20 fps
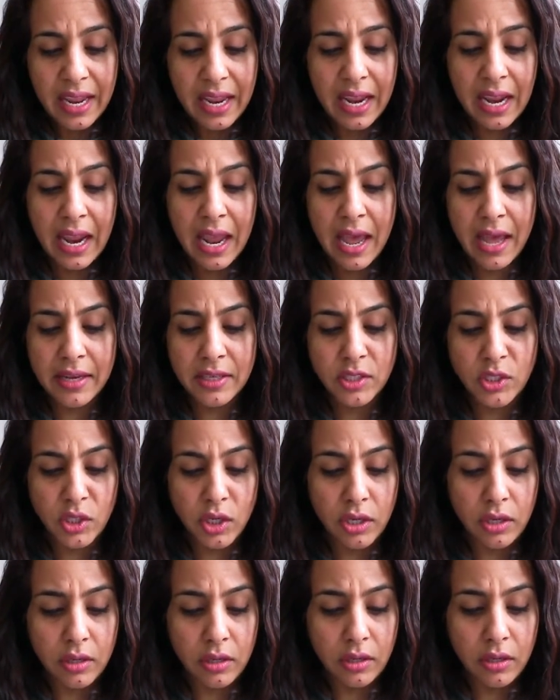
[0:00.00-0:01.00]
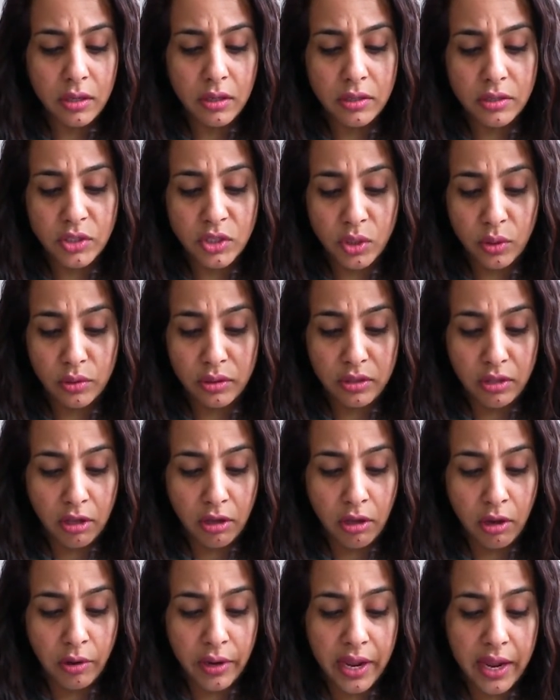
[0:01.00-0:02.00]
And so,
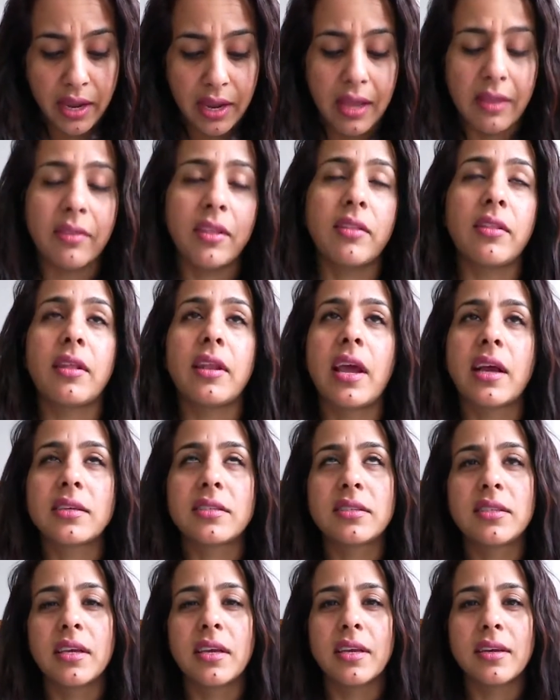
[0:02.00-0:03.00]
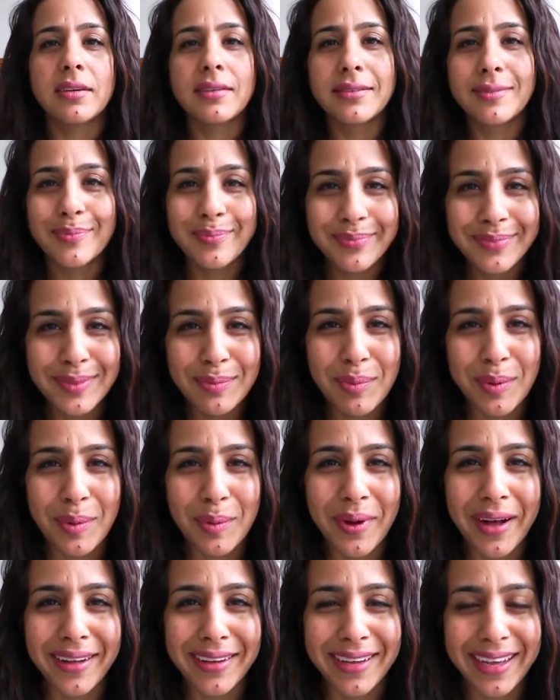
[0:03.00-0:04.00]
okay. And then the next thing, it's been
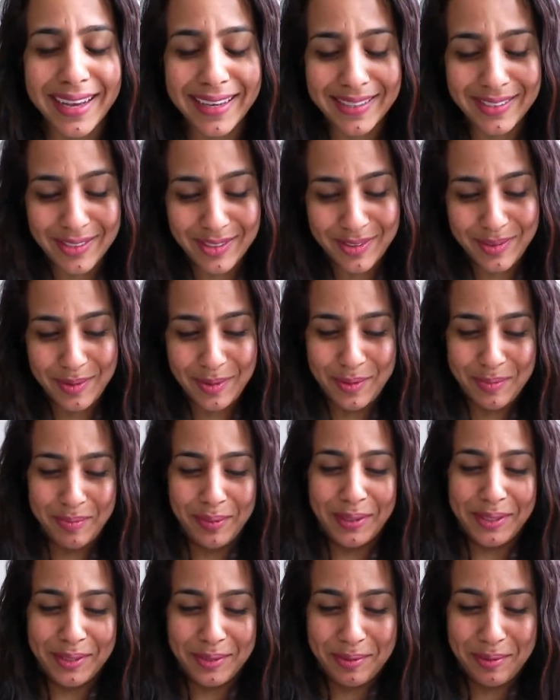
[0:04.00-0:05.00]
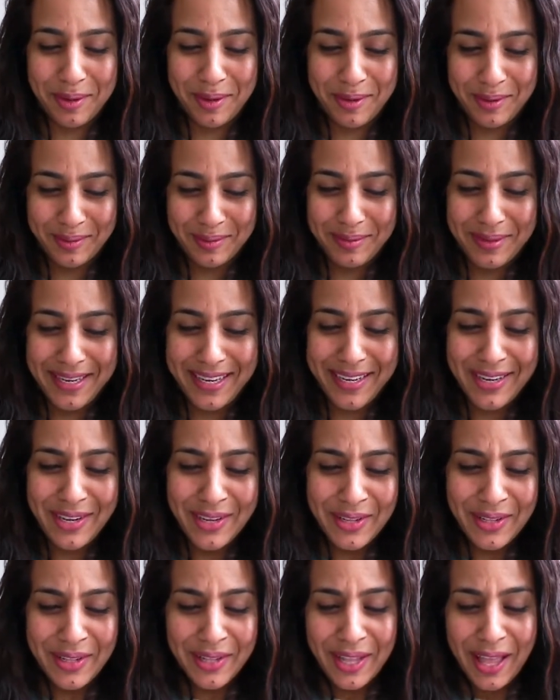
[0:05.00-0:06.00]
a while, guys, please work with me.
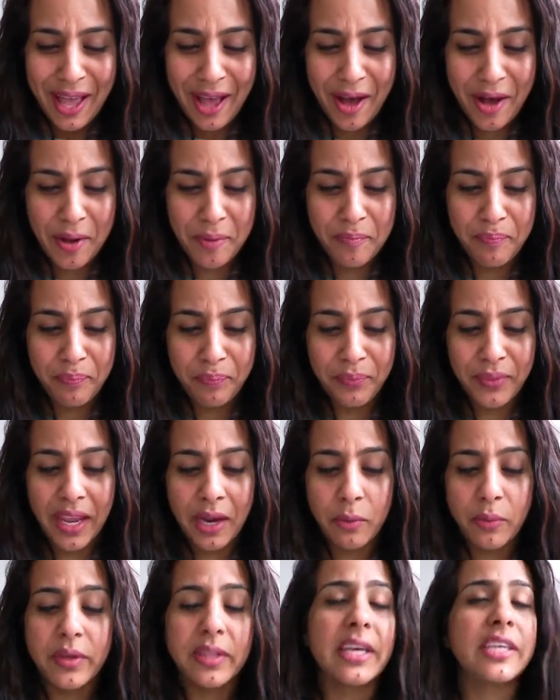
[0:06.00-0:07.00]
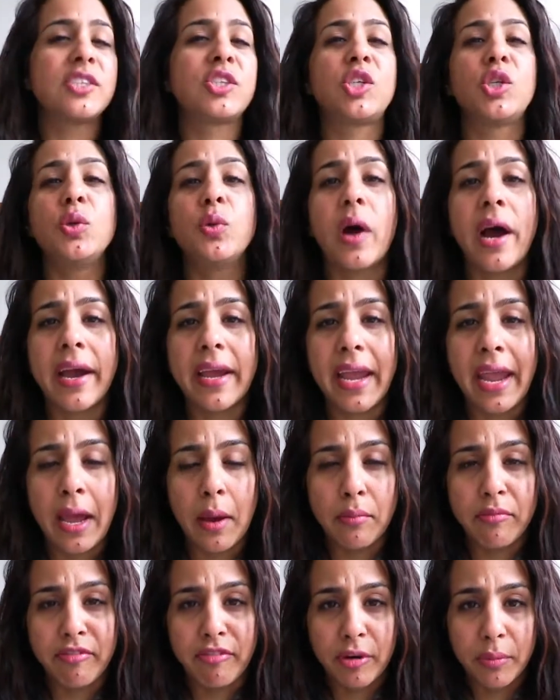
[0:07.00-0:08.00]
I realized who I
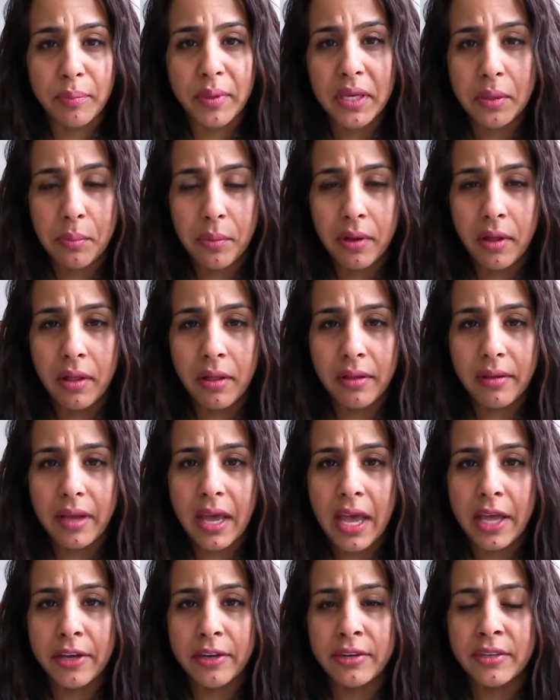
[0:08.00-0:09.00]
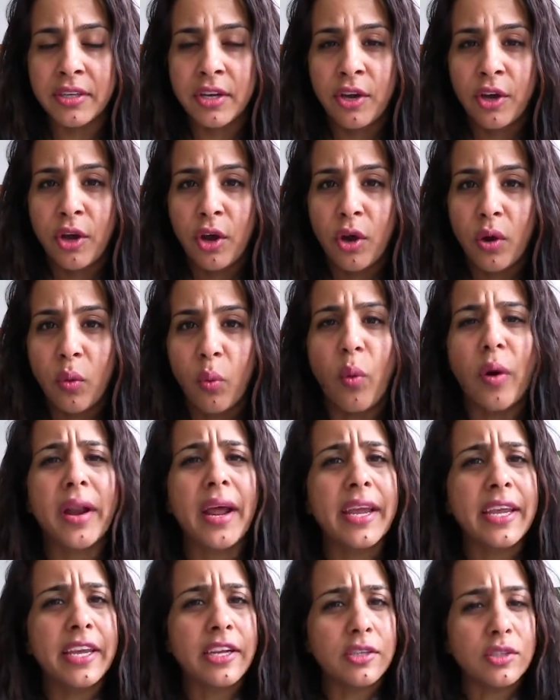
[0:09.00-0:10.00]
am for people and
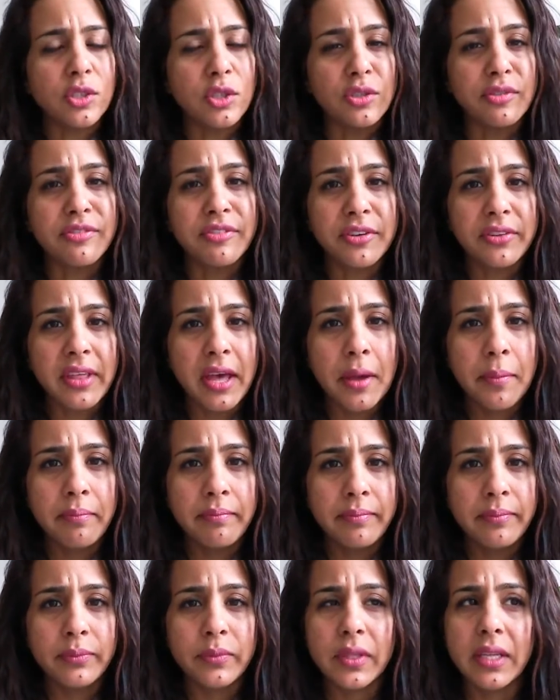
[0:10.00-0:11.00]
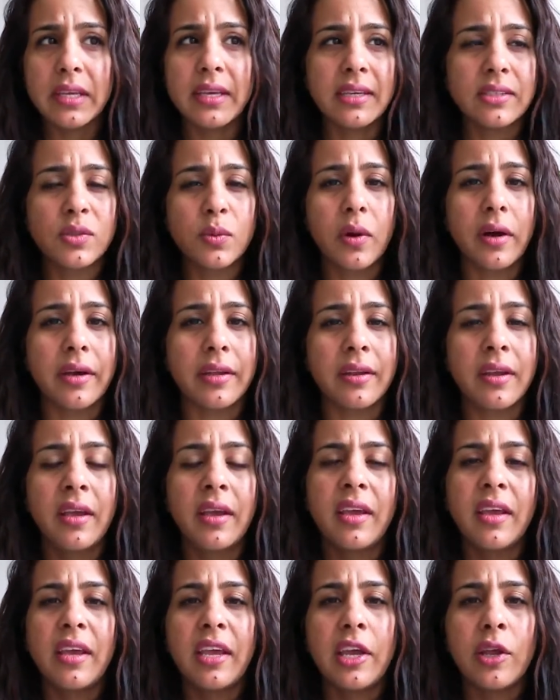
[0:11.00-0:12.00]
what I can do for them. Guess what?
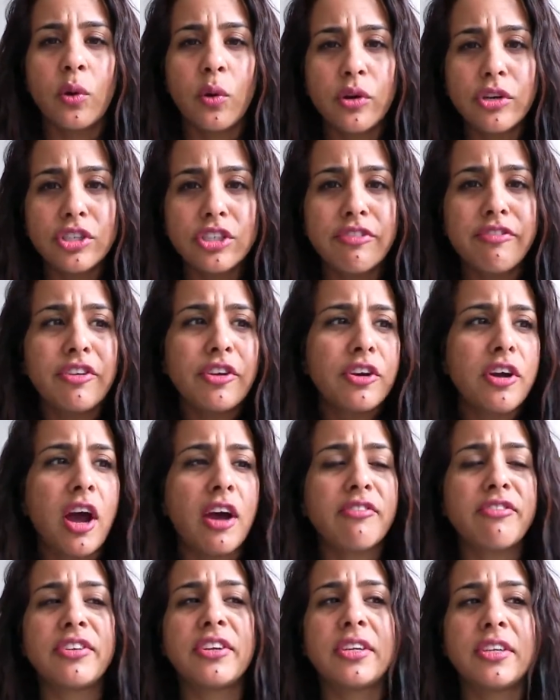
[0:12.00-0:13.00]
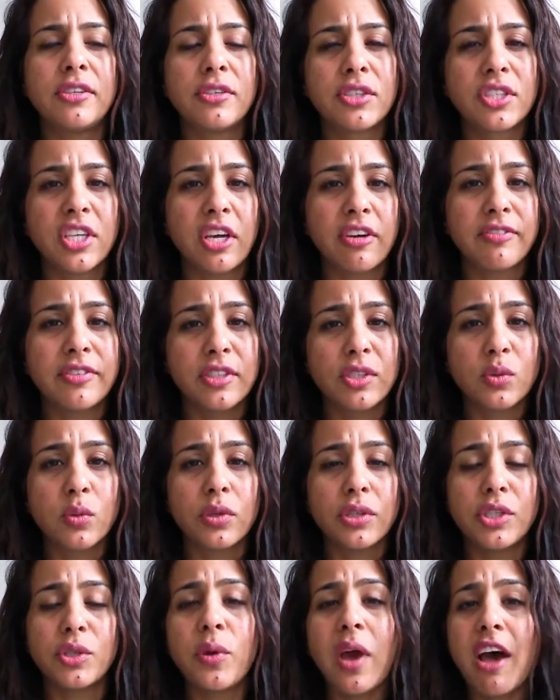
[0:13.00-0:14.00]
In order to feel confident in yourself in this
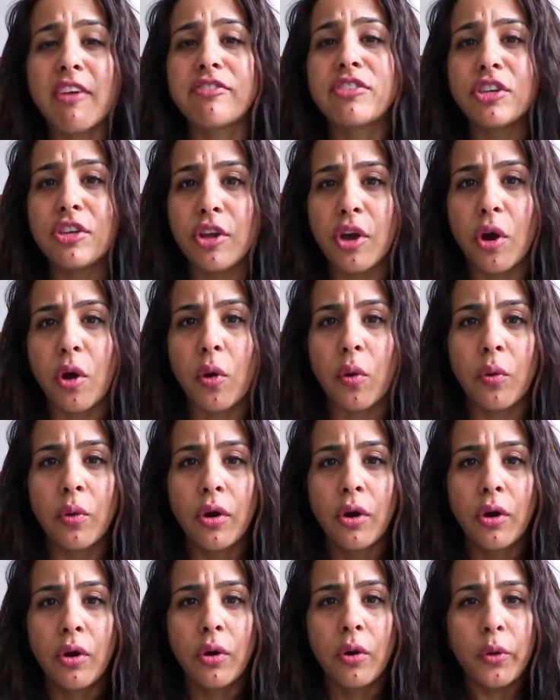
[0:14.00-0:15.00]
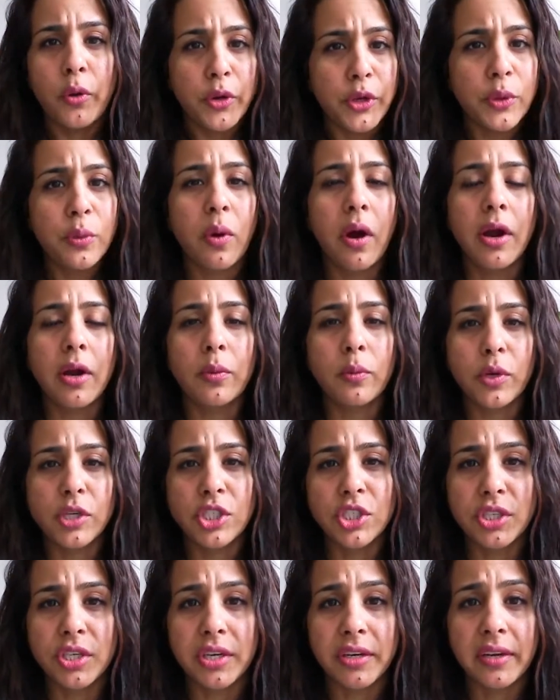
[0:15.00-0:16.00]
world, you have to know who you are and
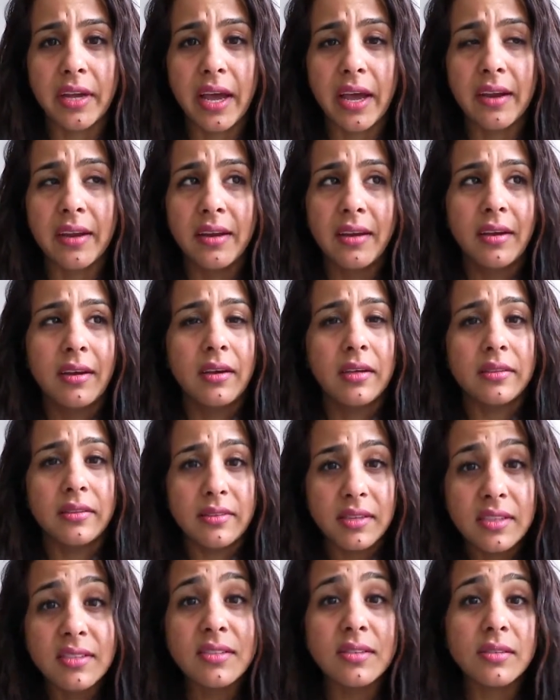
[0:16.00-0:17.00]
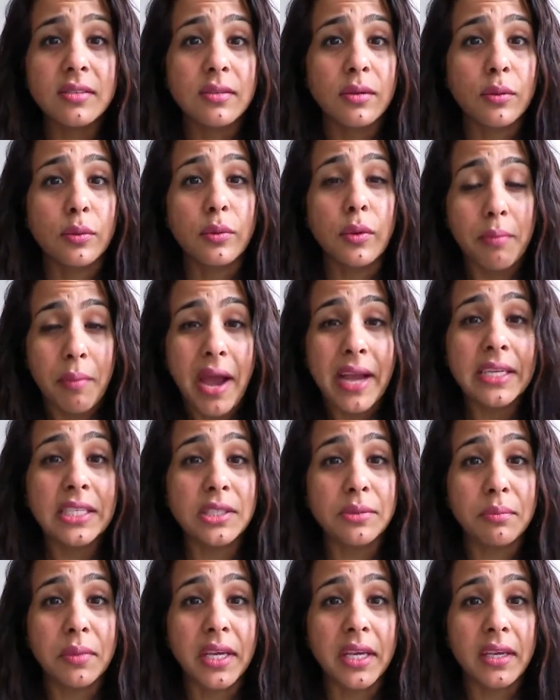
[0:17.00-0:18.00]
what you're good at. This
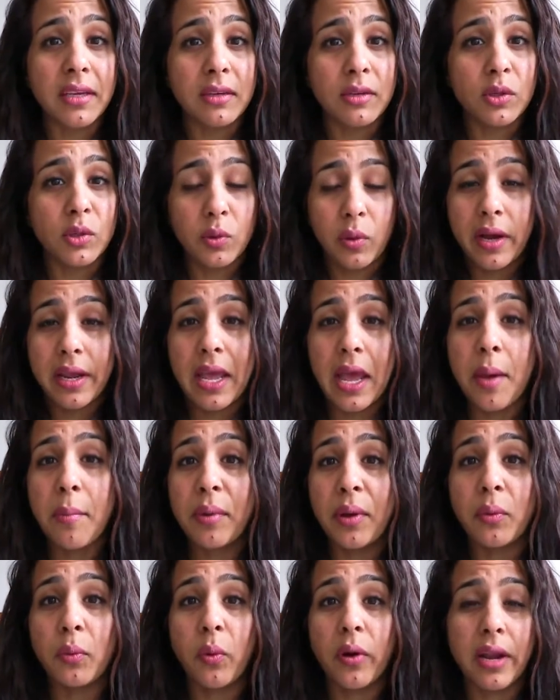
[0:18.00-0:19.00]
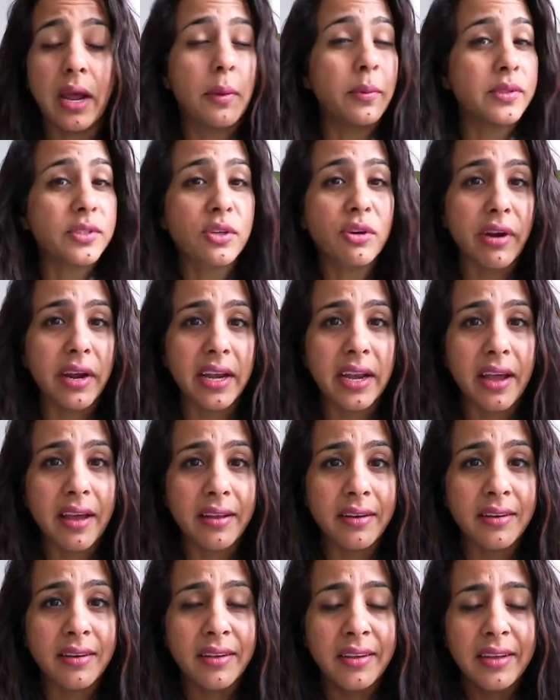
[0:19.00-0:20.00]
reminded me who I am and what I was great
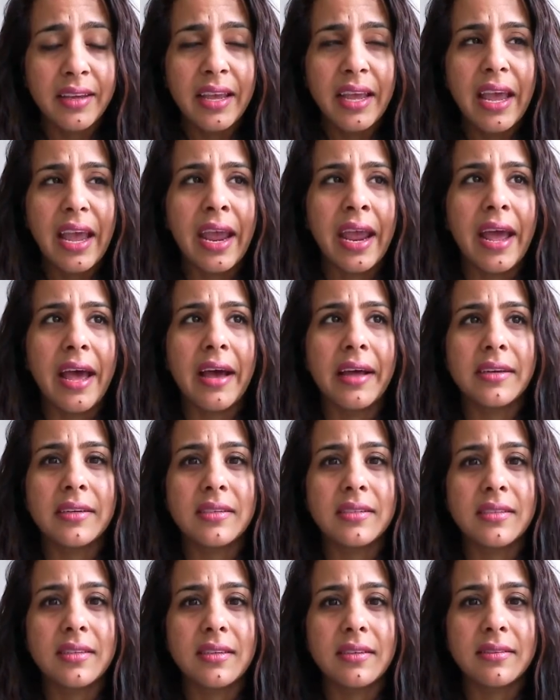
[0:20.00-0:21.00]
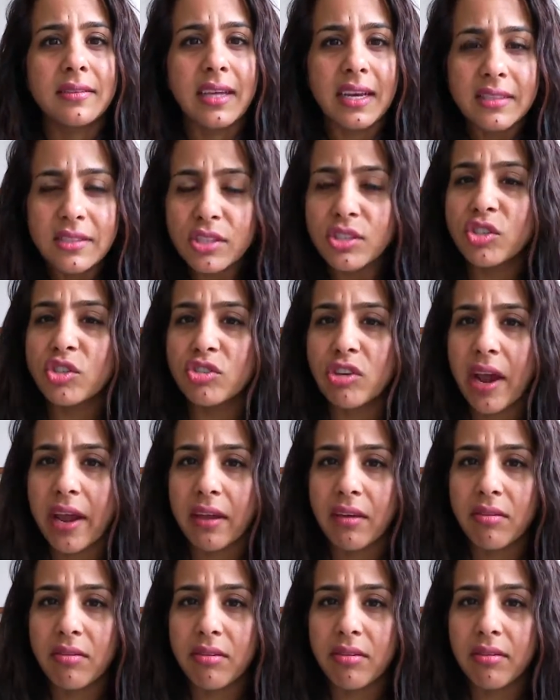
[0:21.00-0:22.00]
at. And that's a
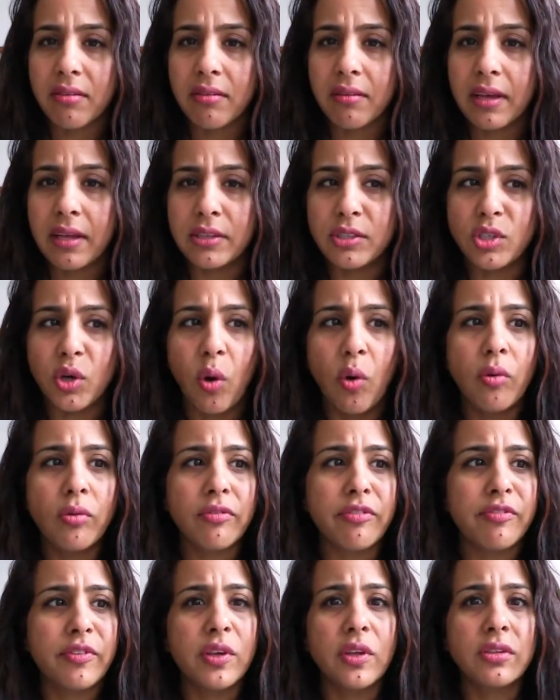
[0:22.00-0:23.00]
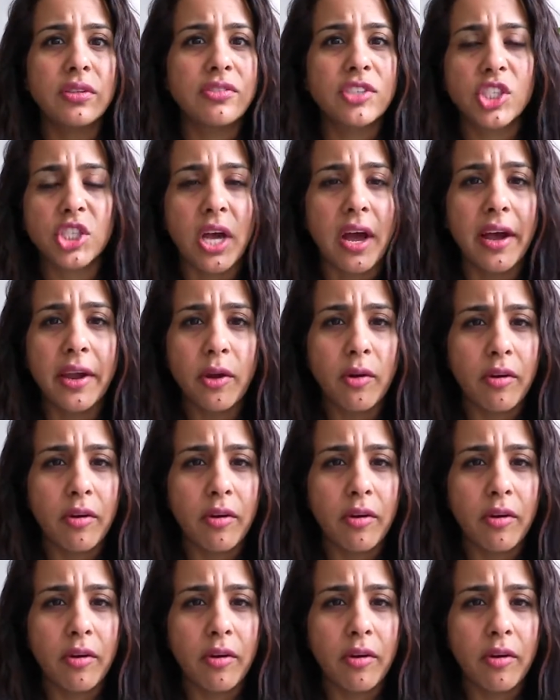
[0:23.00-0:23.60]
strength. And don't feel shy